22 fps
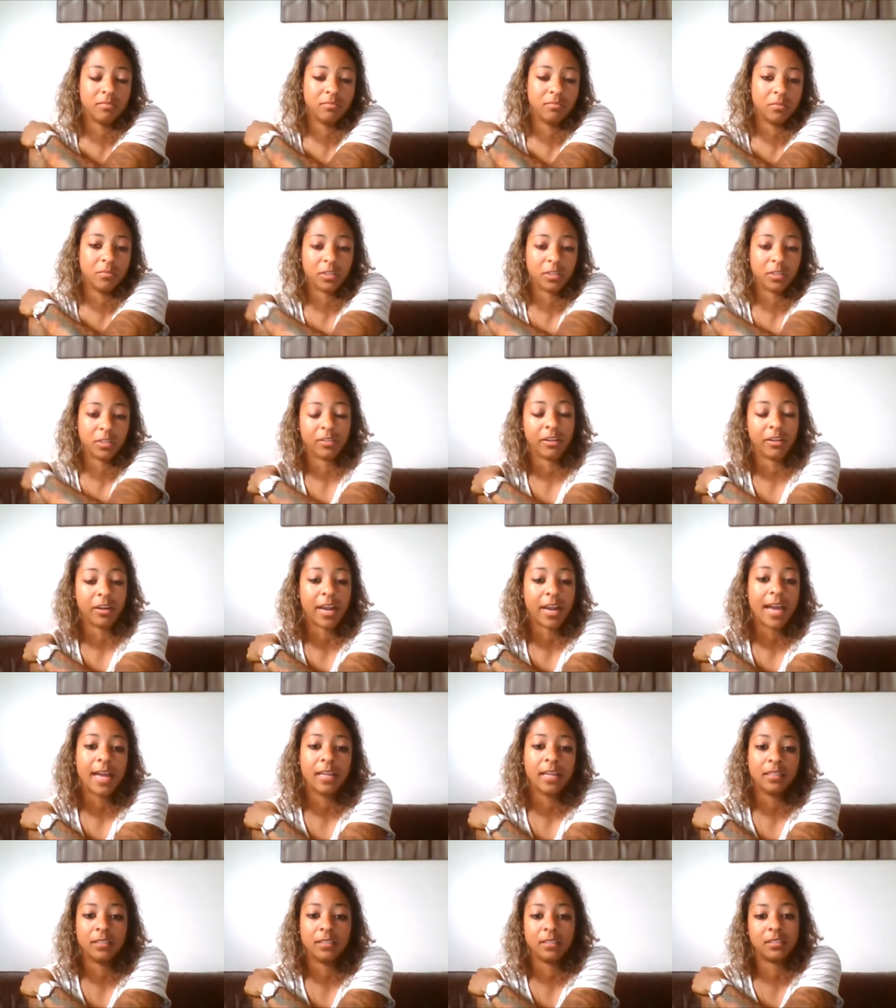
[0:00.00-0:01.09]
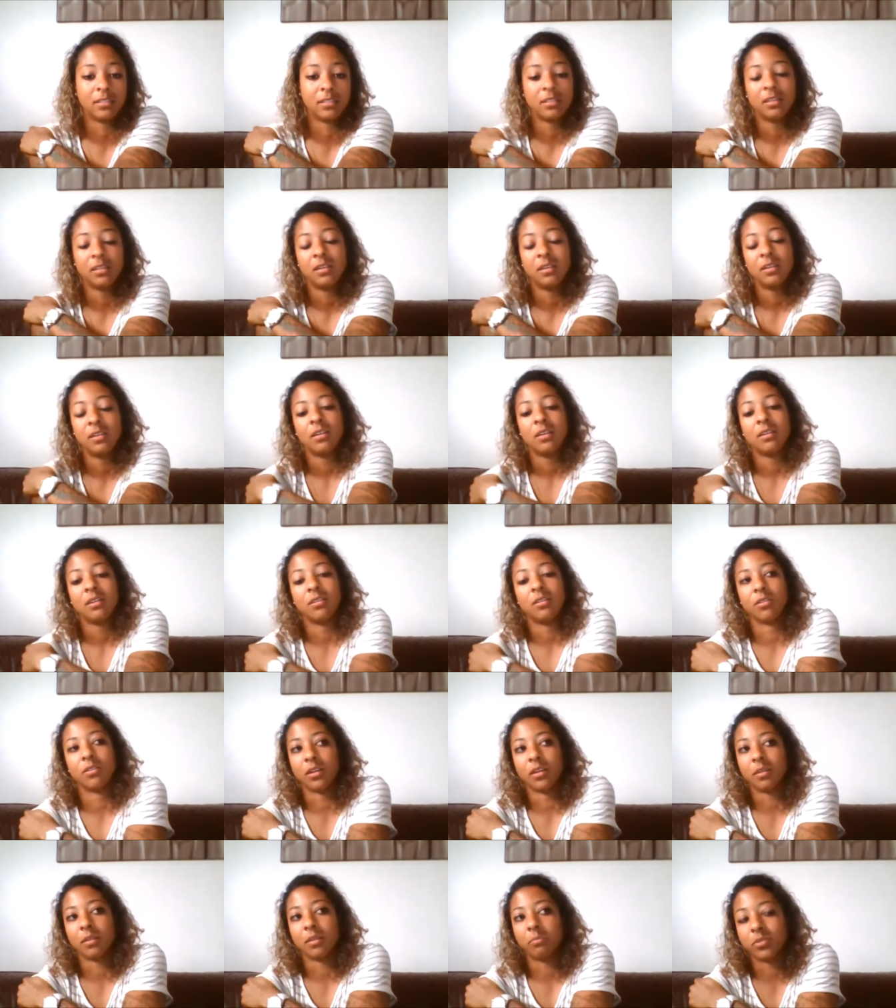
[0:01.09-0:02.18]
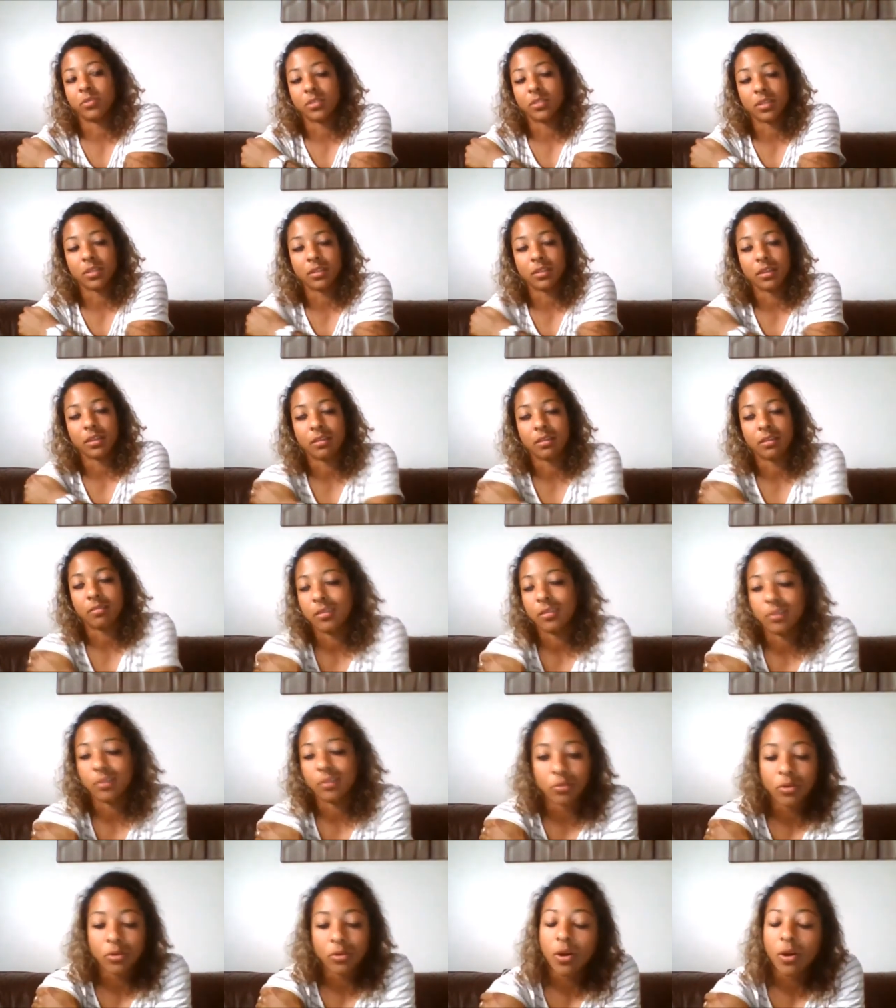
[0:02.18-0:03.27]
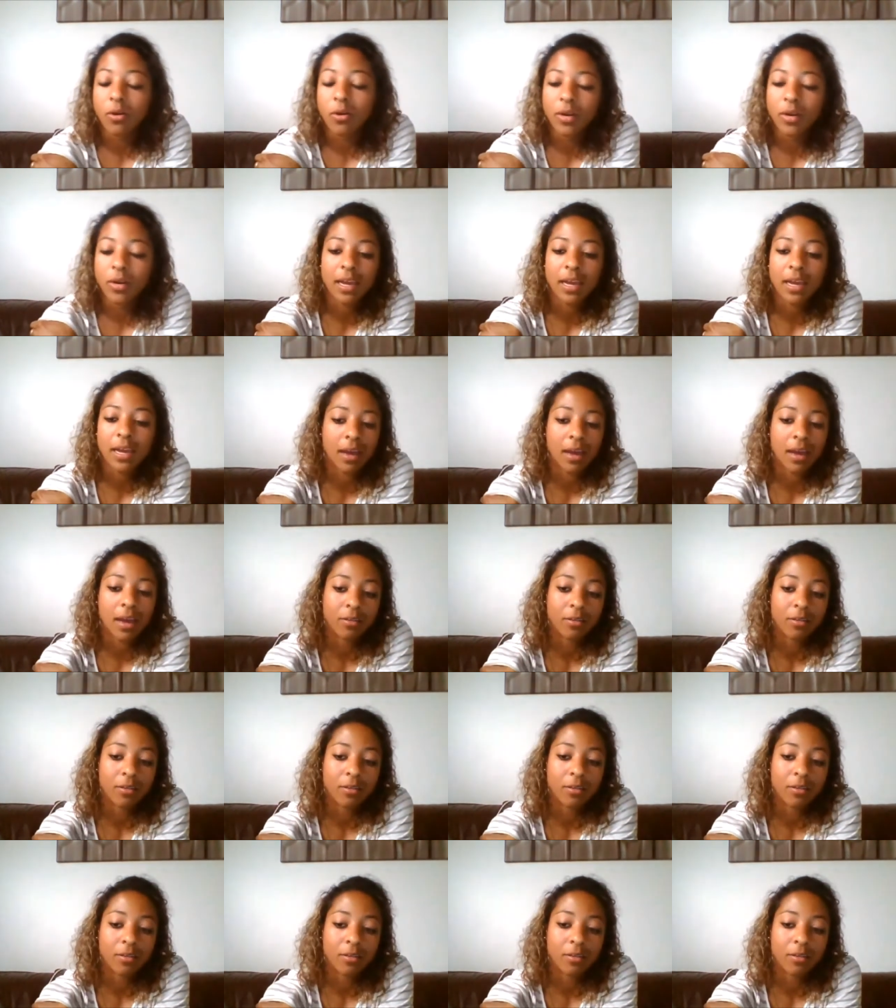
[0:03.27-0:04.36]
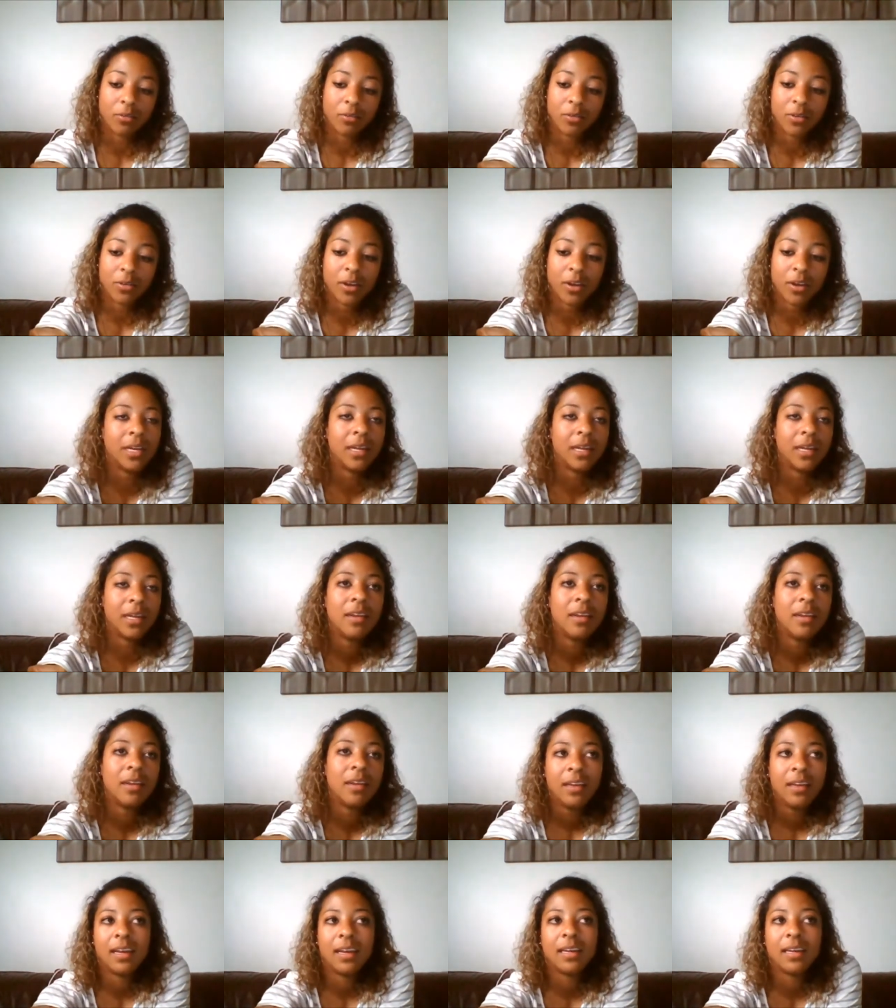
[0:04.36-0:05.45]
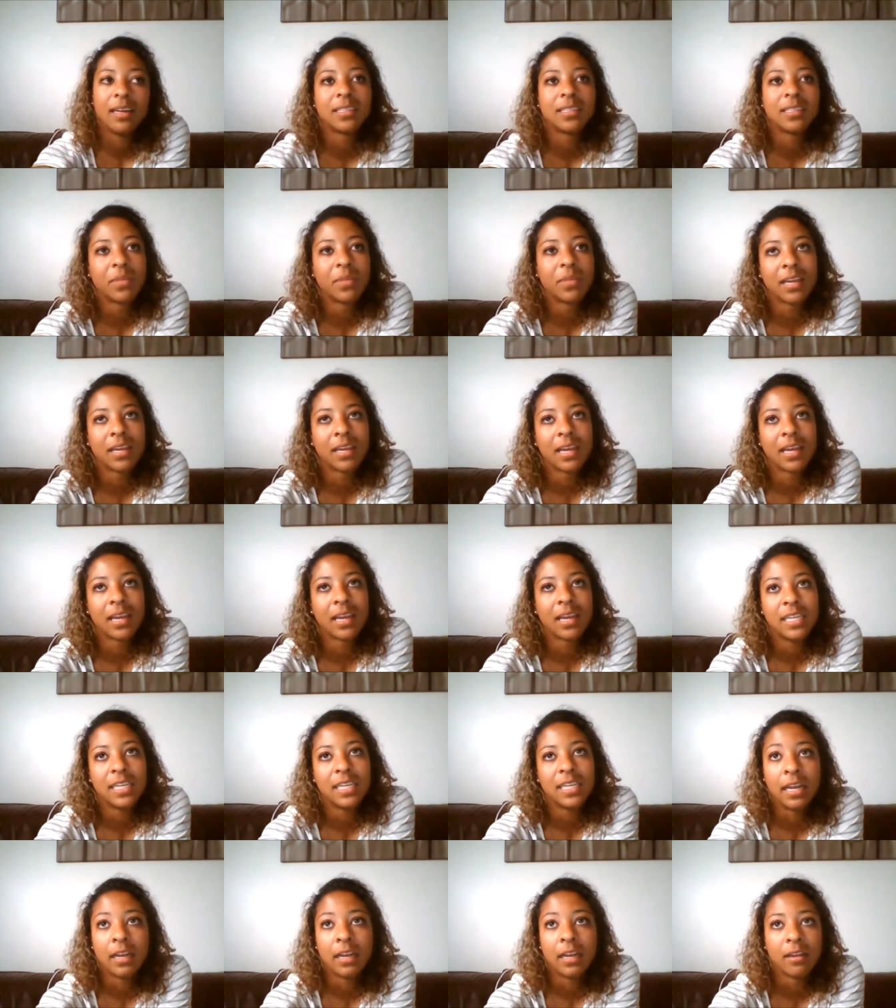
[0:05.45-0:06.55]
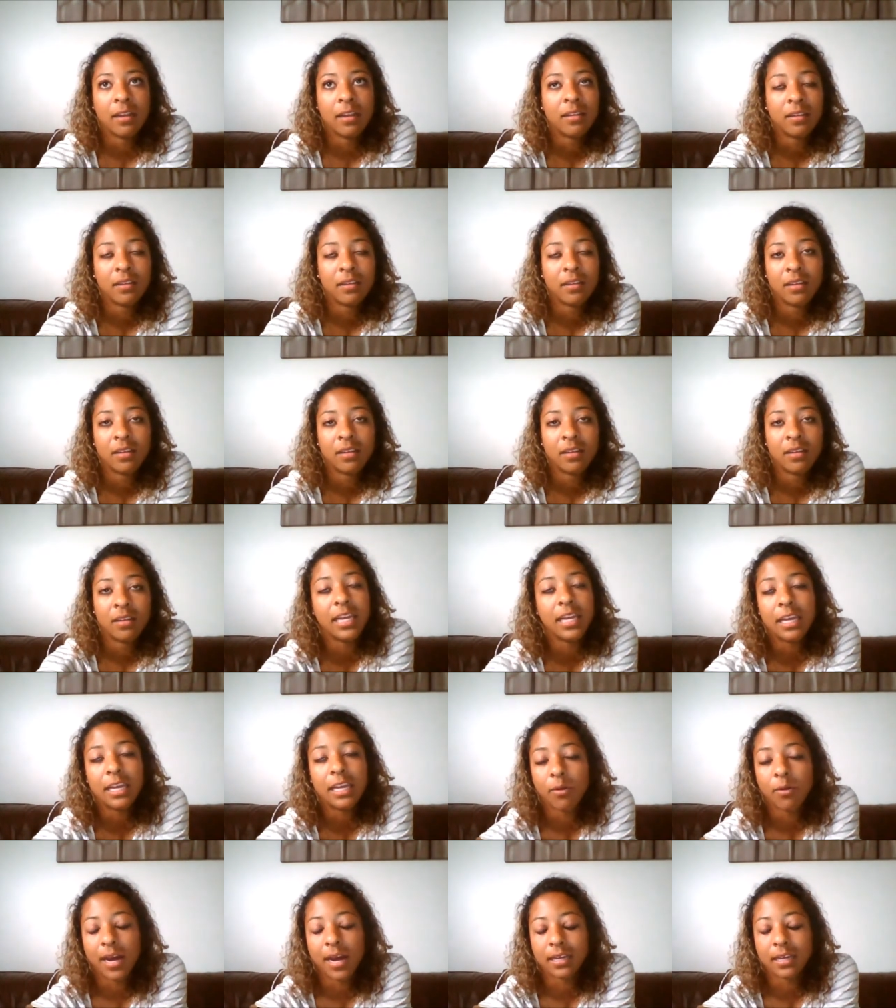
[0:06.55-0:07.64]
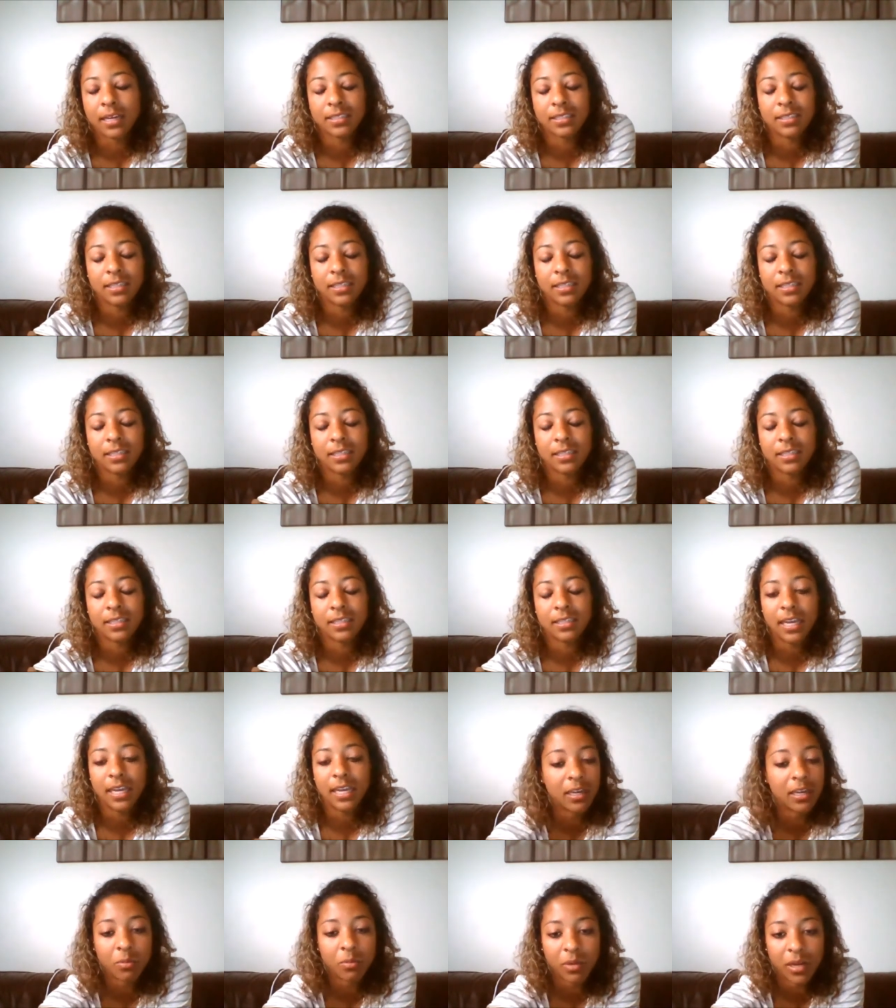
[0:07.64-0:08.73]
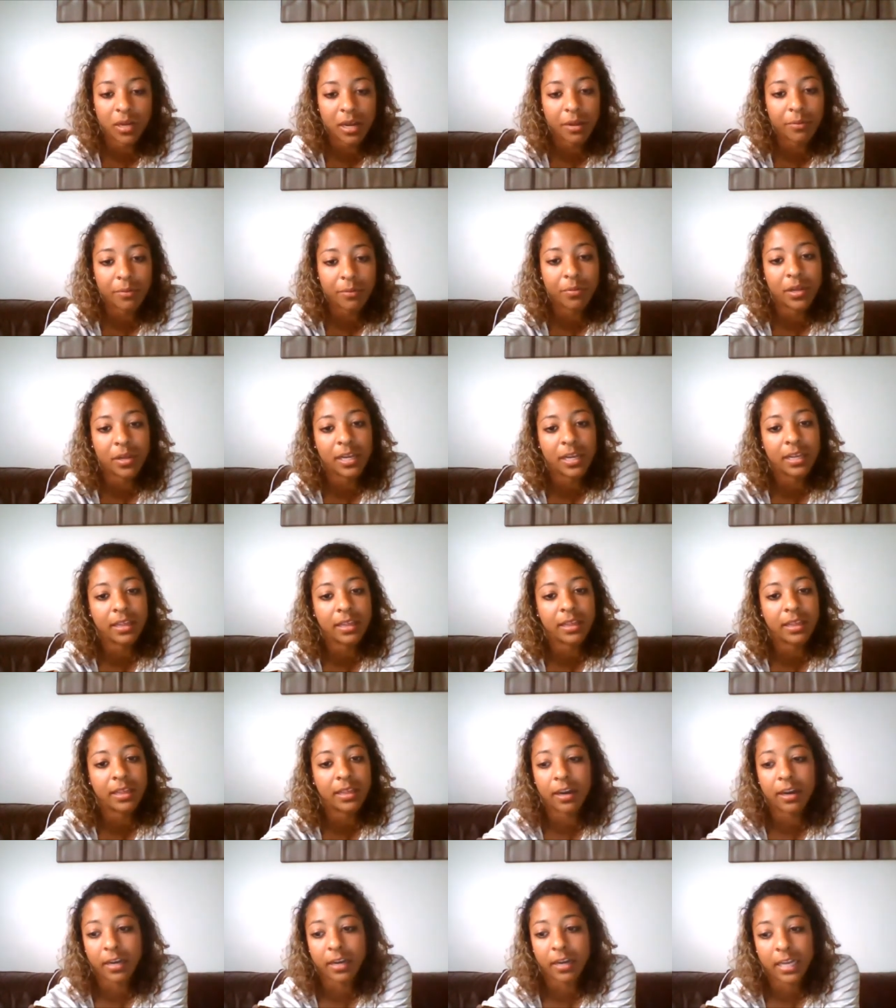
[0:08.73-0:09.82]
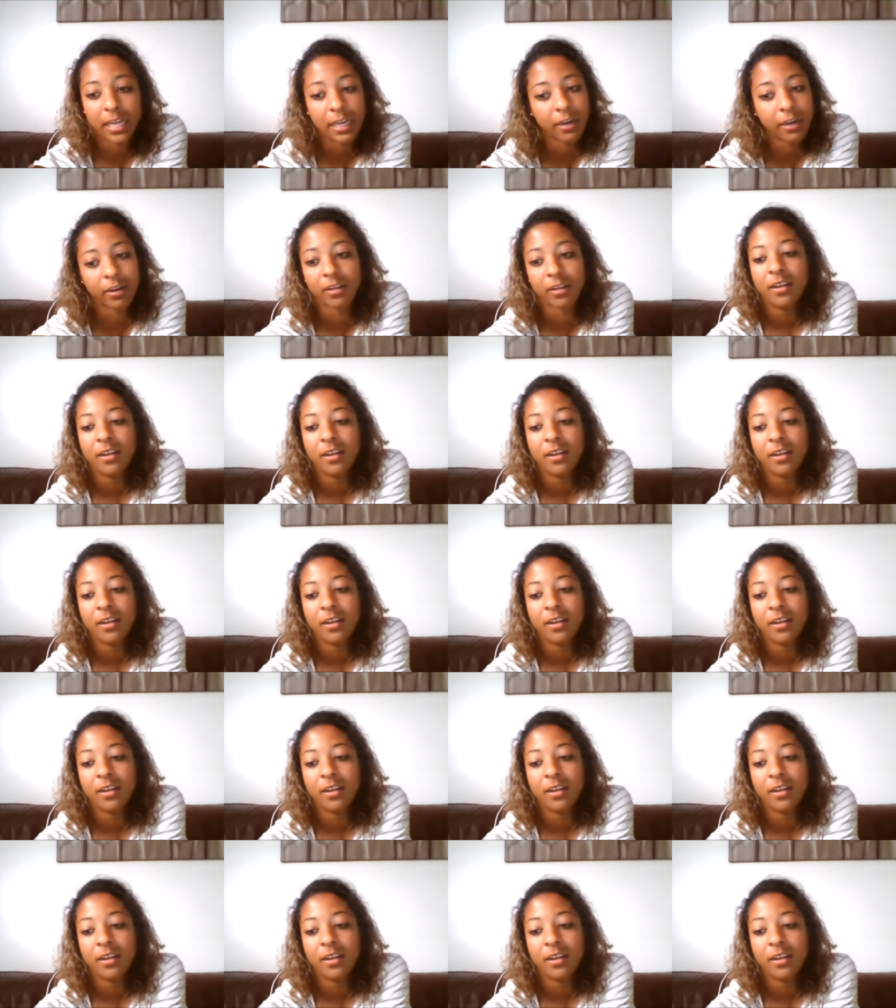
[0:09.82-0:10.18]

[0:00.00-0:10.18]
turn their heads or like pretend like they don't know it. I don't know, but it's something I've seen in the U S, in Sweden when I played there, here.